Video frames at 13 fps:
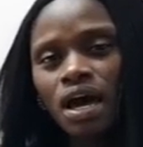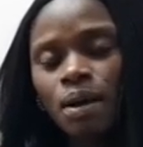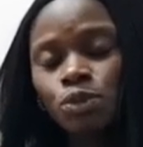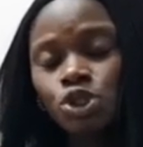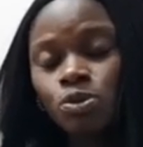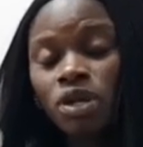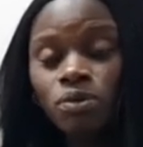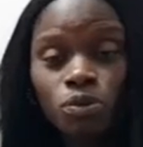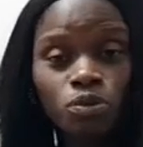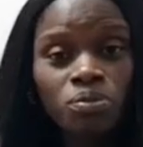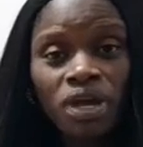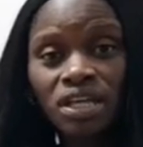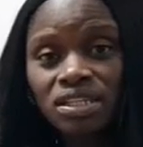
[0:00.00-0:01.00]
so many people
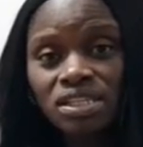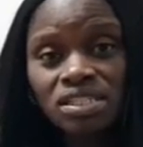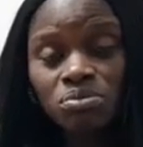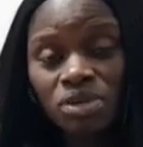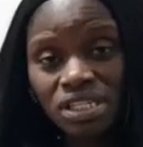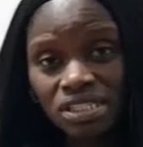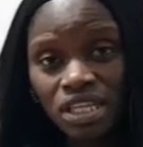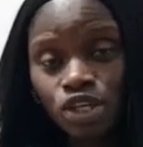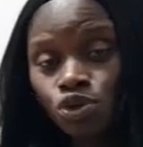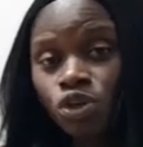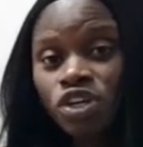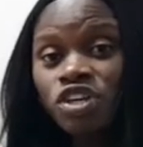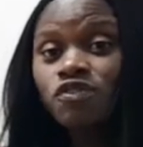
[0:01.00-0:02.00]
make this mistake.
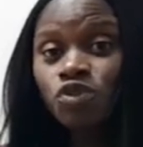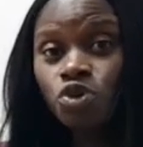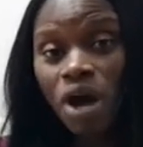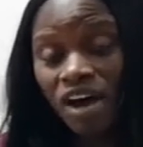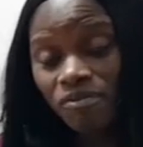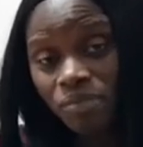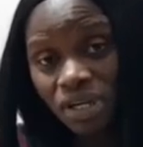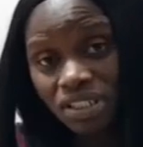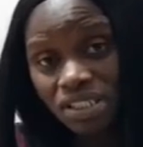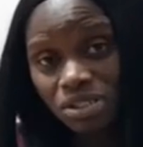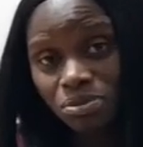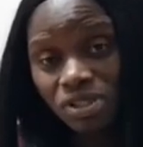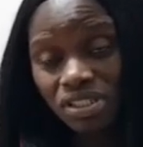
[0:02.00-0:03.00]
So if you have made
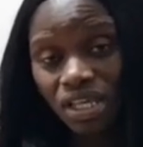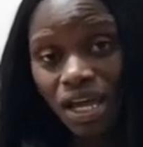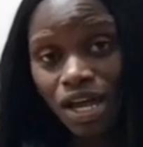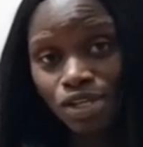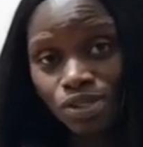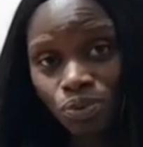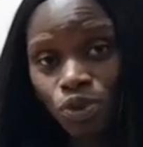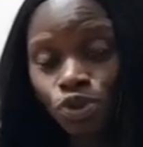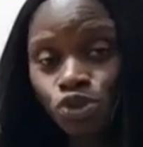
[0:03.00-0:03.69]
this mistake as well,